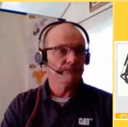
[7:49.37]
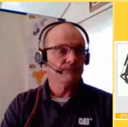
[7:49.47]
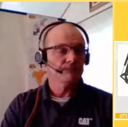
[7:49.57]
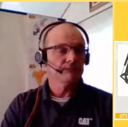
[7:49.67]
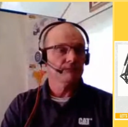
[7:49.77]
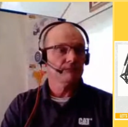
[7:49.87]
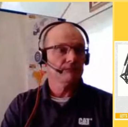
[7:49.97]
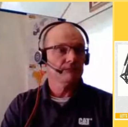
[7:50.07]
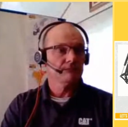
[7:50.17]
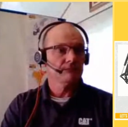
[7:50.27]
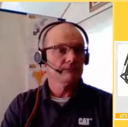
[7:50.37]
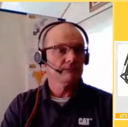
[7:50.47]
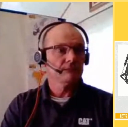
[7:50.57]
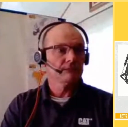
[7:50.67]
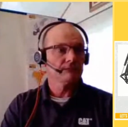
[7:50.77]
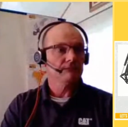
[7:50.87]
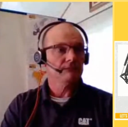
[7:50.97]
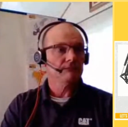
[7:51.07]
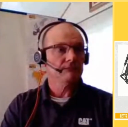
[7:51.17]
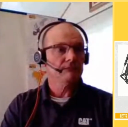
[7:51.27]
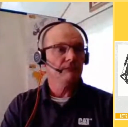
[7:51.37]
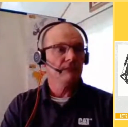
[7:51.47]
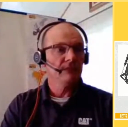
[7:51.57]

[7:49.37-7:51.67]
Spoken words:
Nobody speaks.